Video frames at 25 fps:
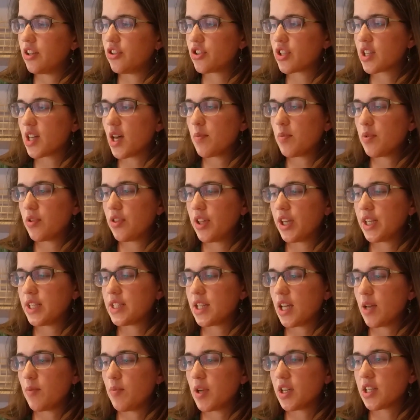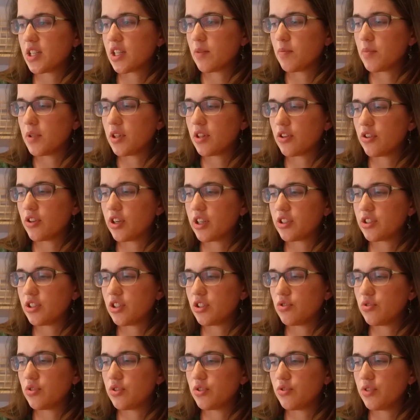there's a couple things that I picked up at the cross
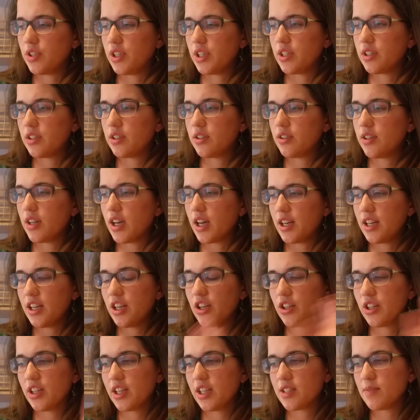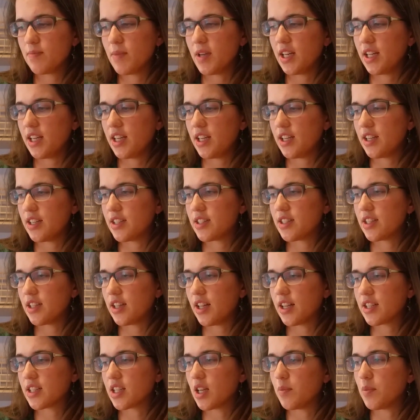stitch retreat. Not nearly as many as the
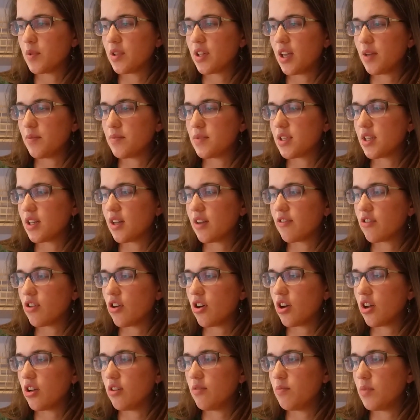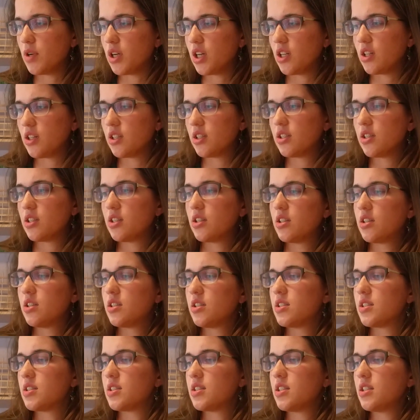last couple times that I've gone, but
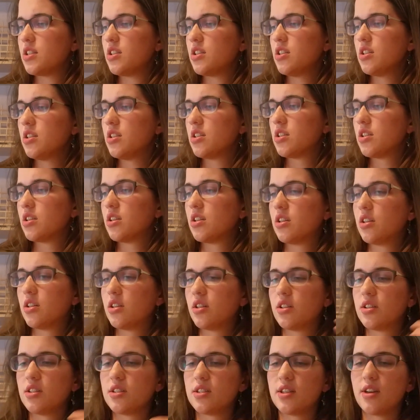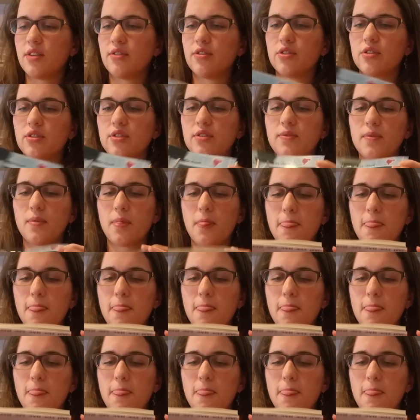still several.